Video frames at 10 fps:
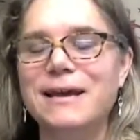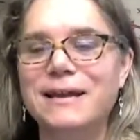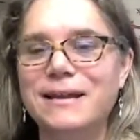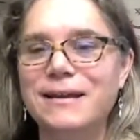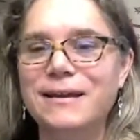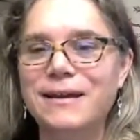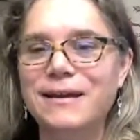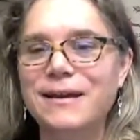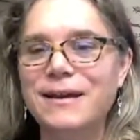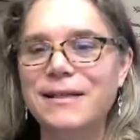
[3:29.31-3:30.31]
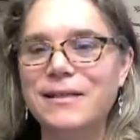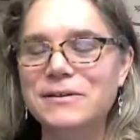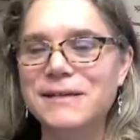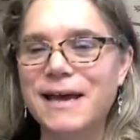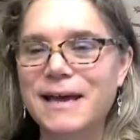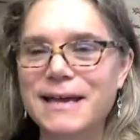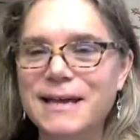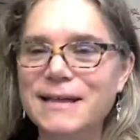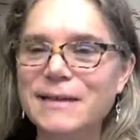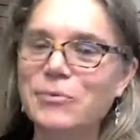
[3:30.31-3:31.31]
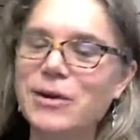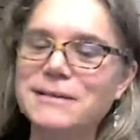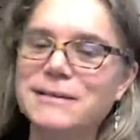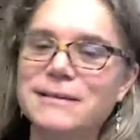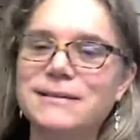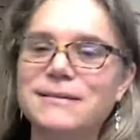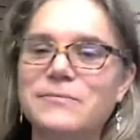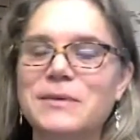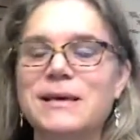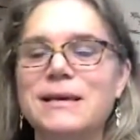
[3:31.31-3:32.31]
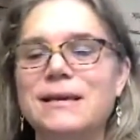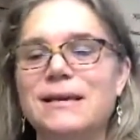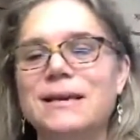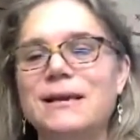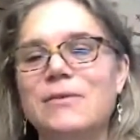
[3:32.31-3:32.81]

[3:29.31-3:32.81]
And there's that healing presence of being